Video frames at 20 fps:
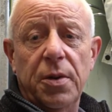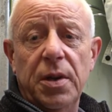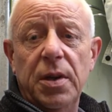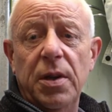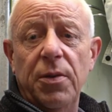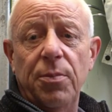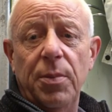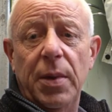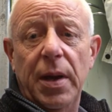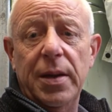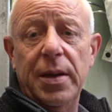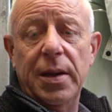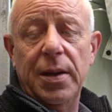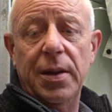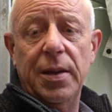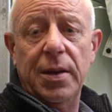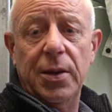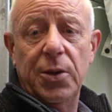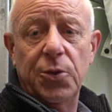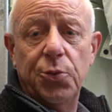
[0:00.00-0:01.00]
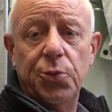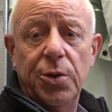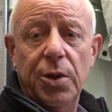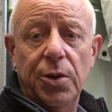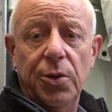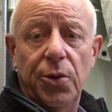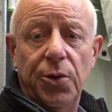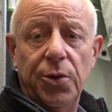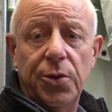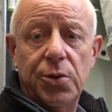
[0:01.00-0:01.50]
never mind anything else with the
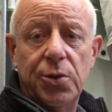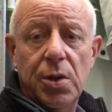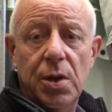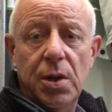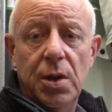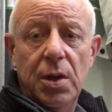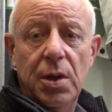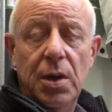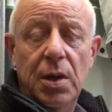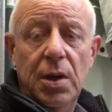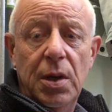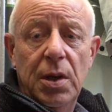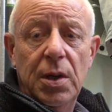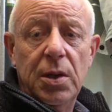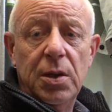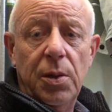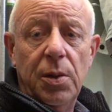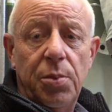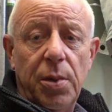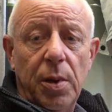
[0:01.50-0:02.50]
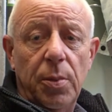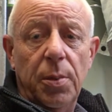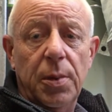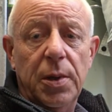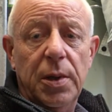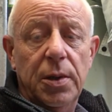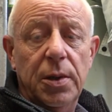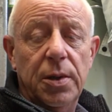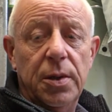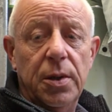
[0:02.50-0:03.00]
noise. You probably
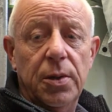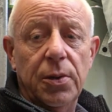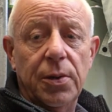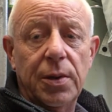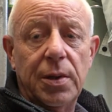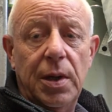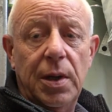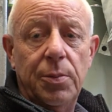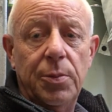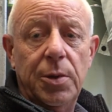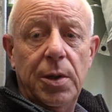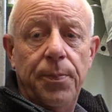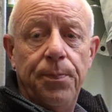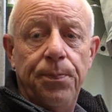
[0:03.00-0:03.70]
heard it on the camera.